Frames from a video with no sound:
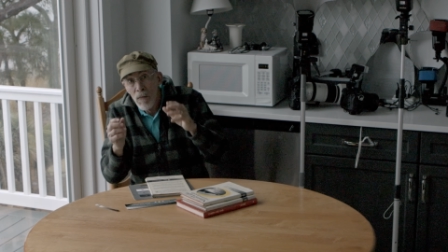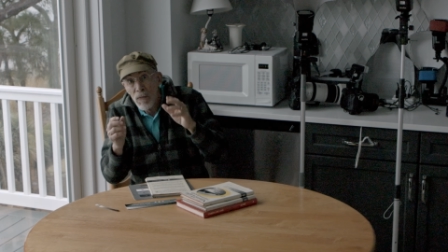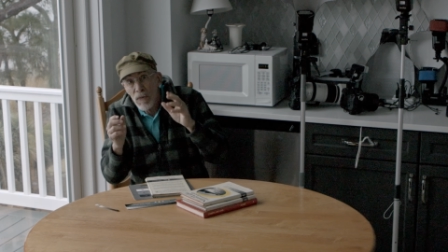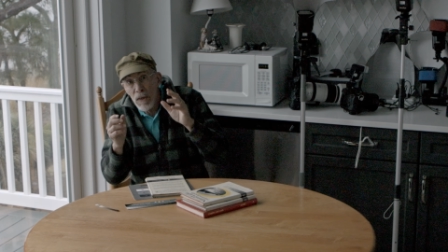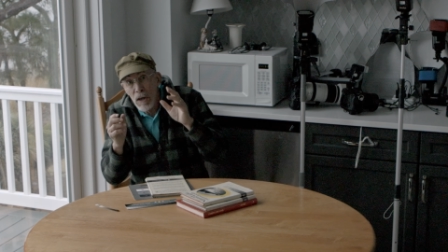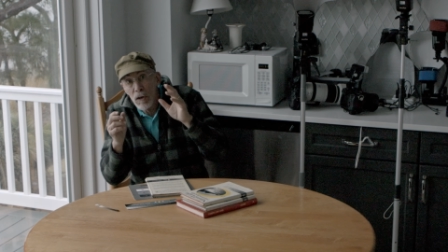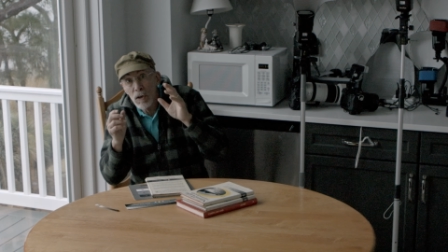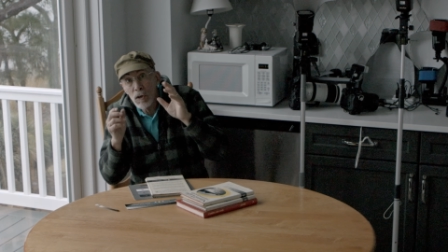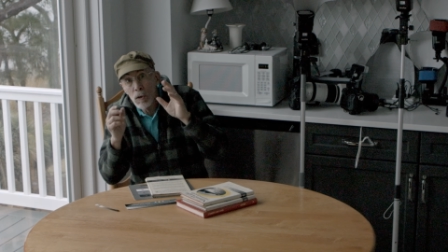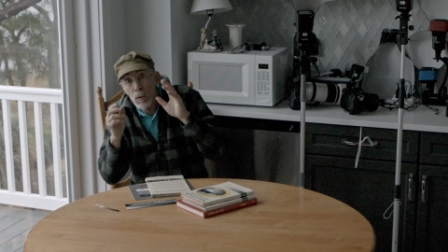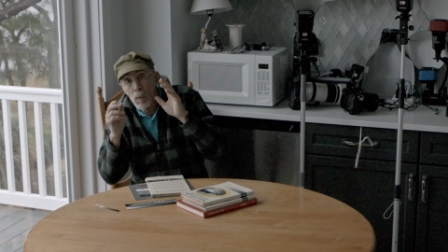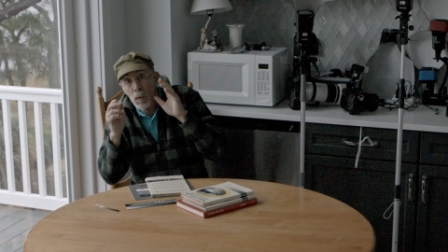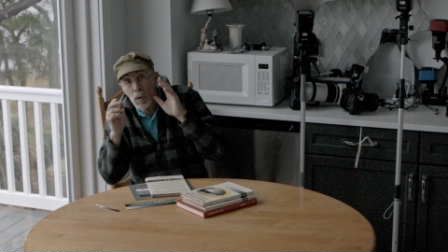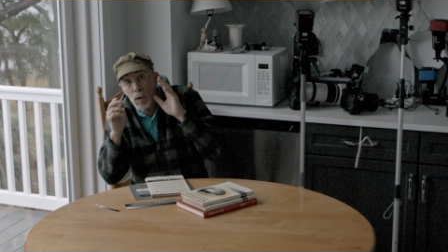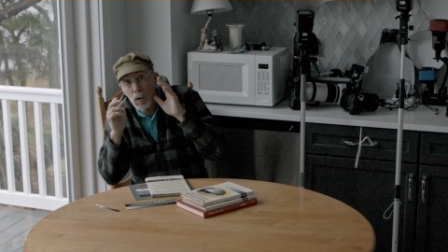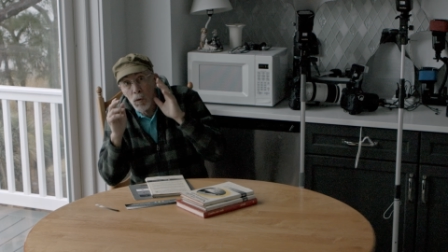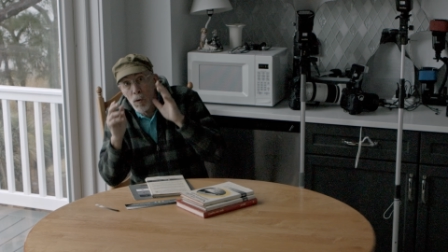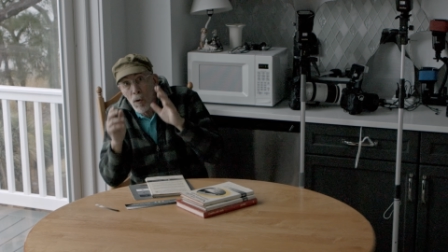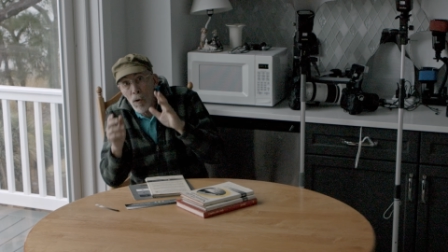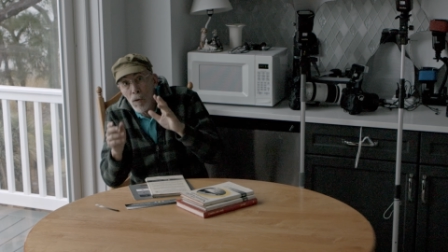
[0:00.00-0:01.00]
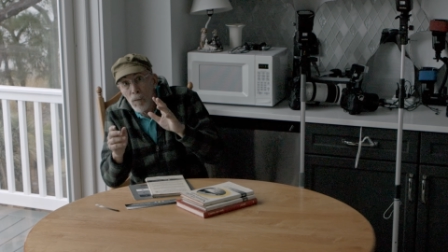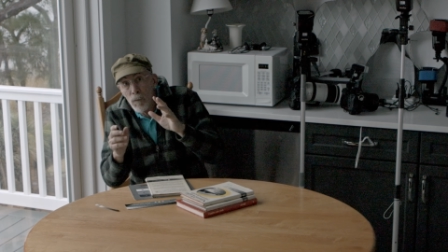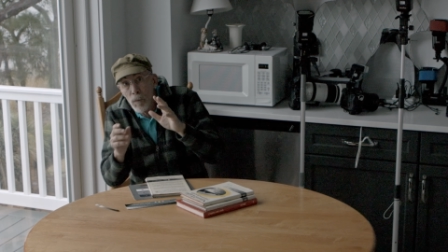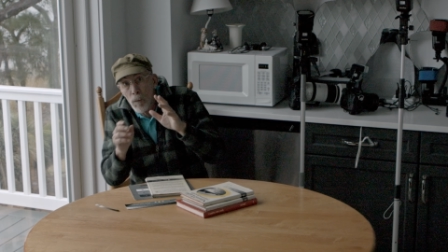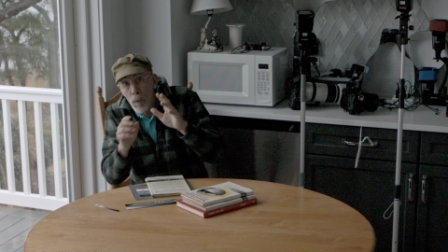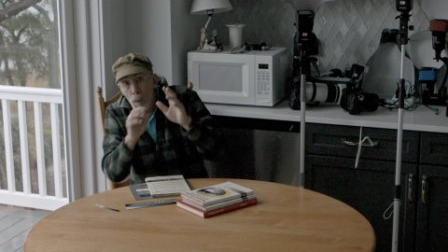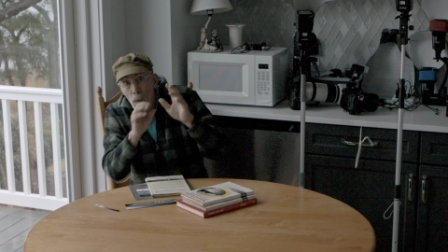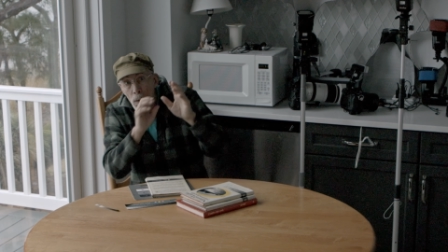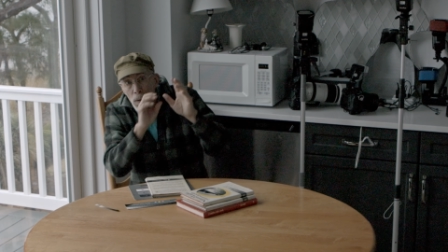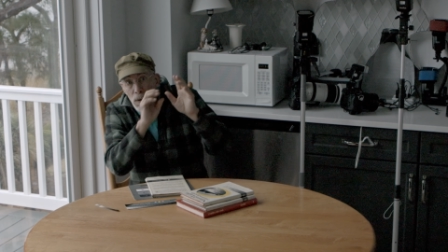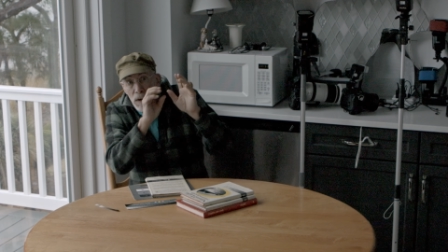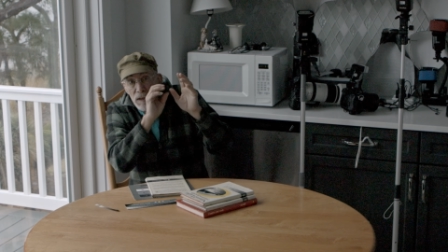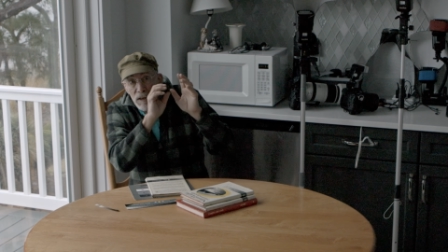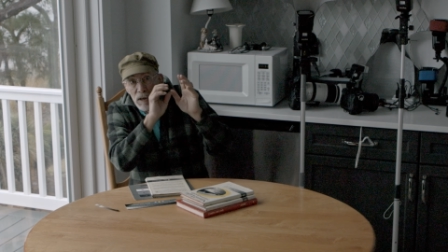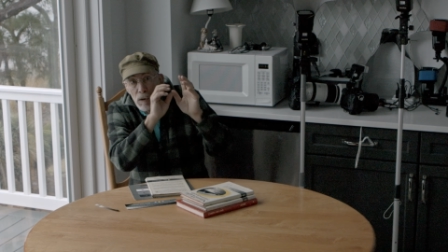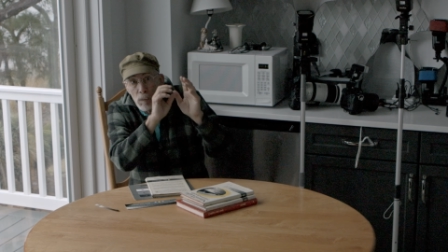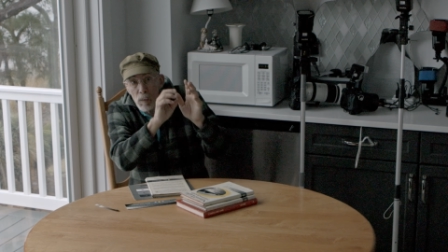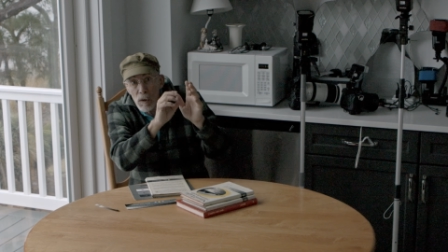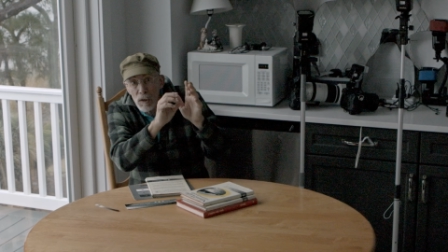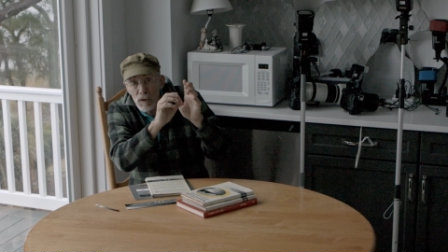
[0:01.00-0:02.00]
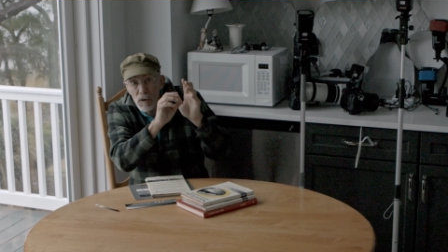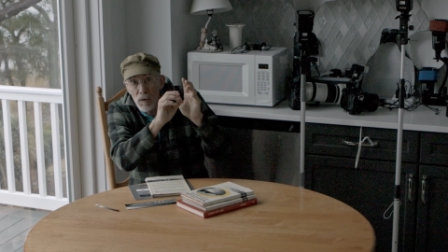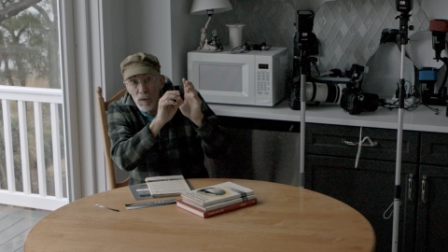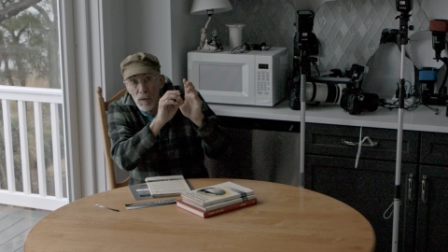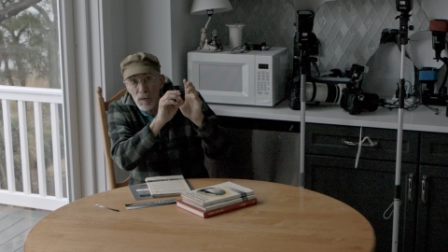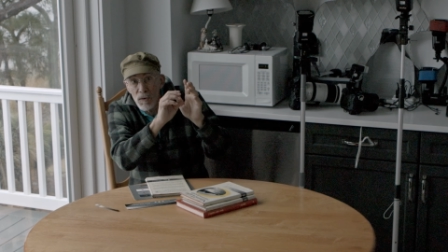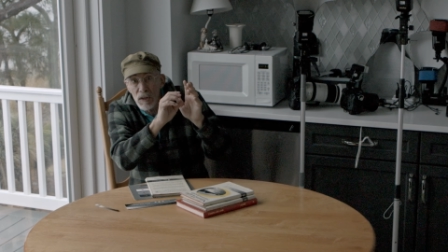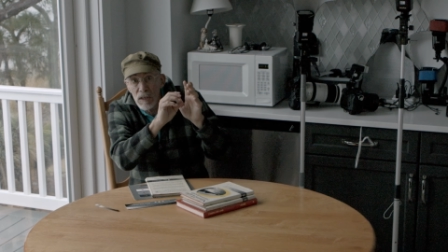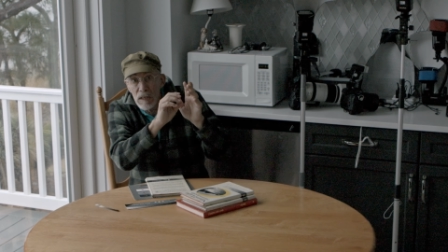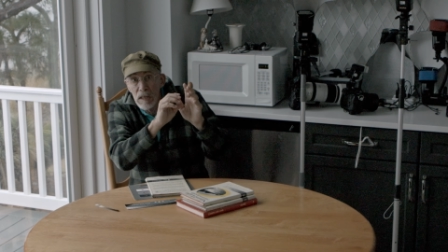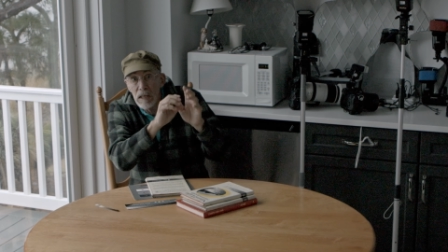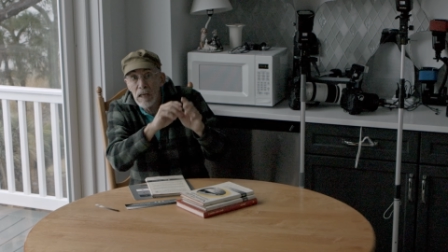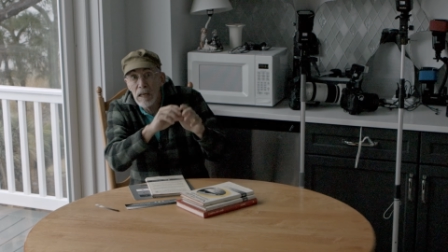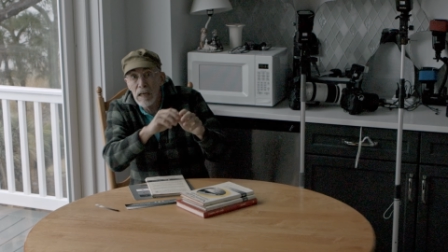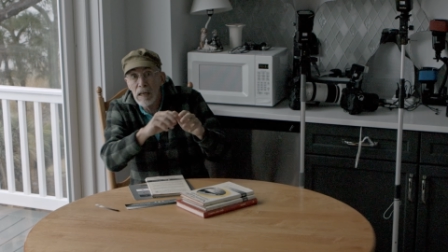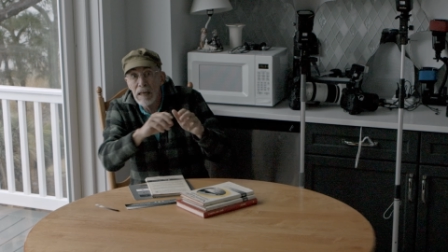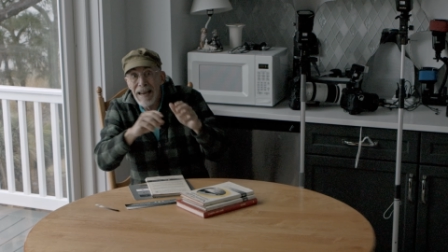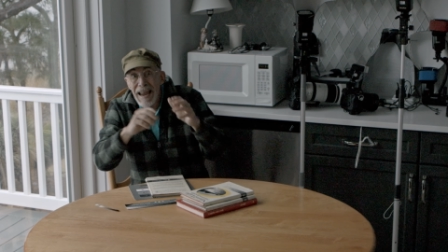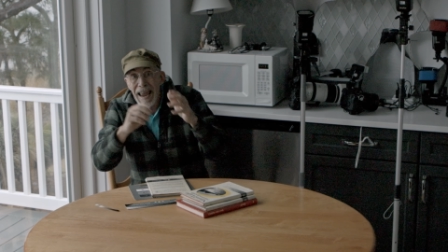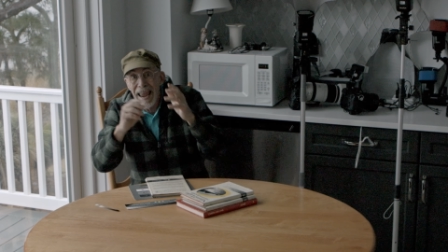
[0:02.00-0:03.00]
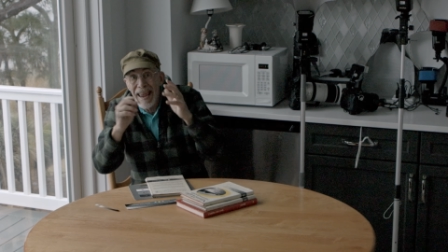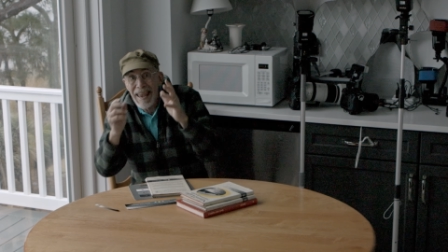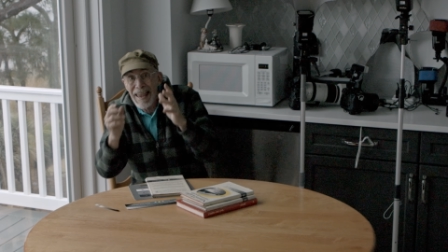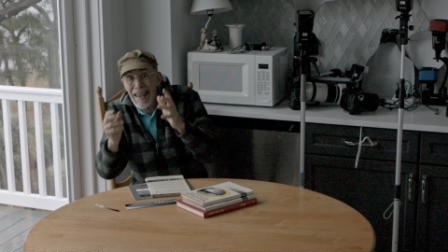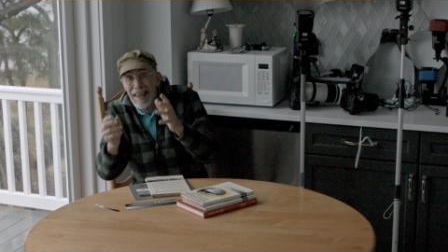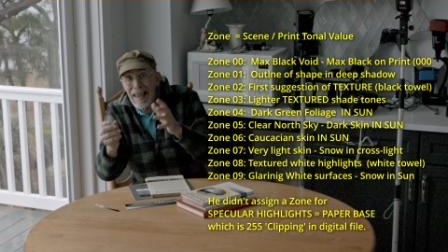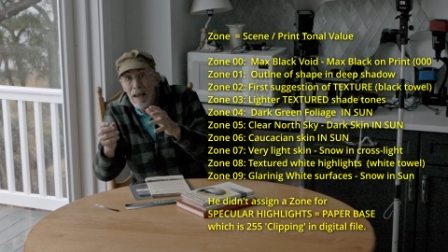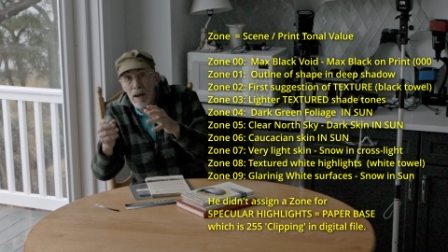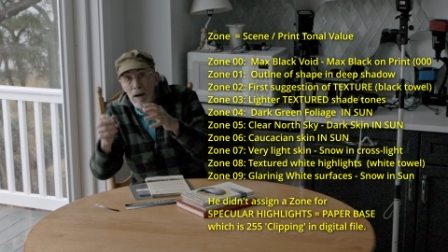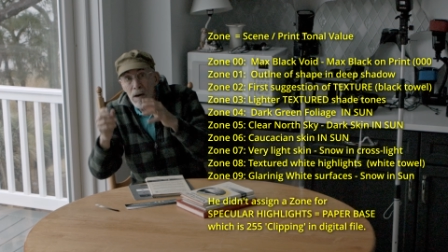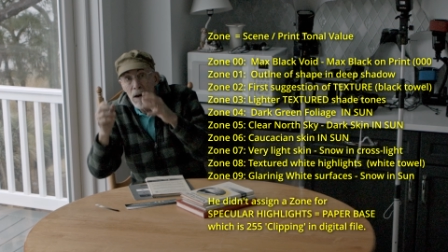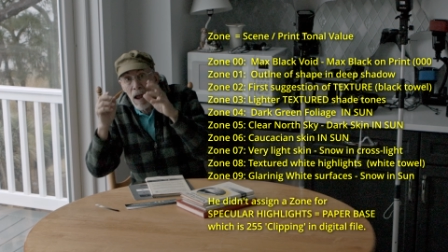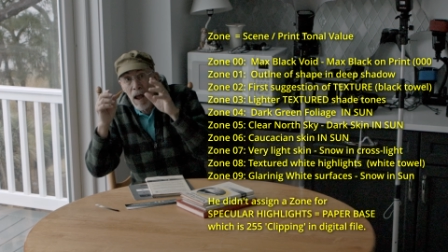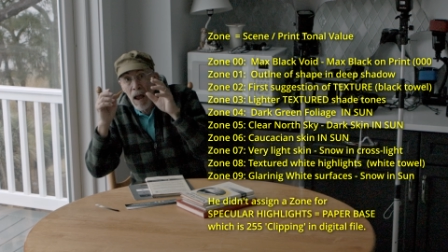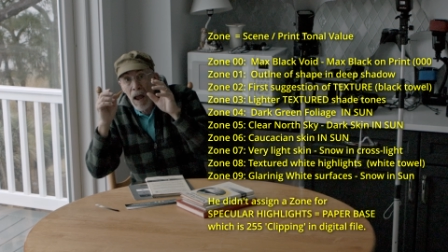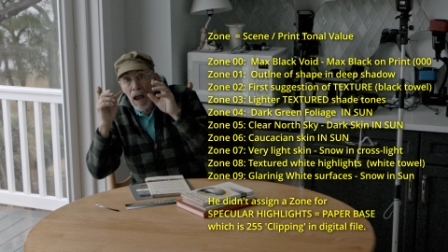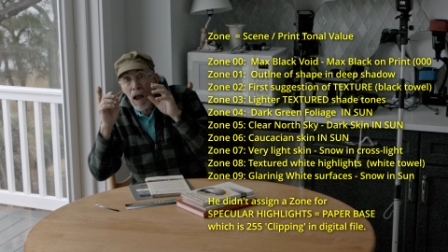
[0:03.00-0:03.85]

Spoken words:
that you would look for in the original scene and